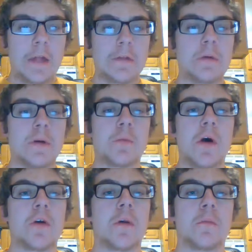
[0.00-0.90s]
Hello and
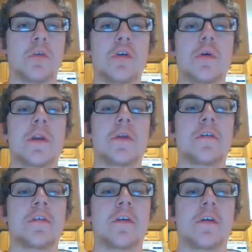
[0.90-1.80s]
welcome to a
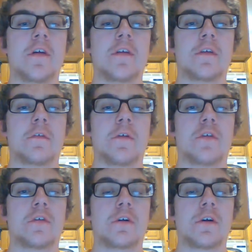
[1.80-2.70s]
new series of
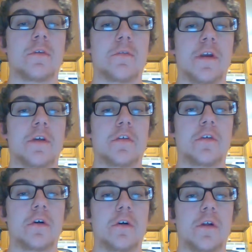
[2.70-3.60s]
historical videos
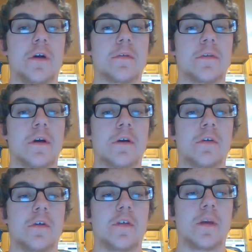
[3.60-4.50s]
to go along with the
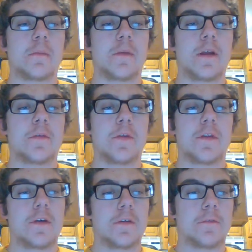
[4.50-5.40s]
articles I'm writing for
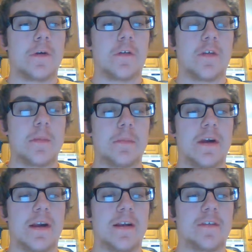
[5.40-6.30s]
the good folks at
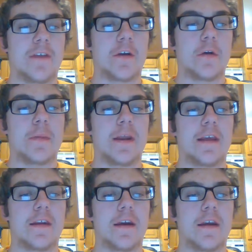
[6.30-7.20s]

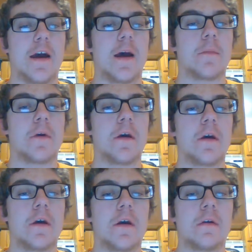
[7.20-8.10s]
planencyclopedia.com,
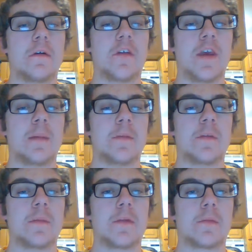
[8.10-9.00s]
which aims
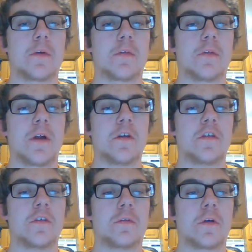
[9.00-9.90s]
to be the world's
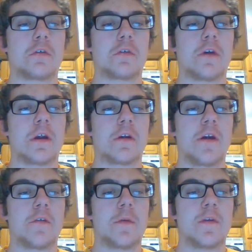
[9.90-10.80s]
largest virtual
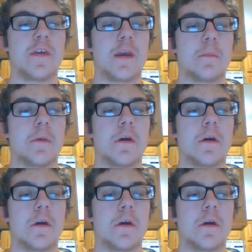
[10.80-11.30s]
aircraft museum.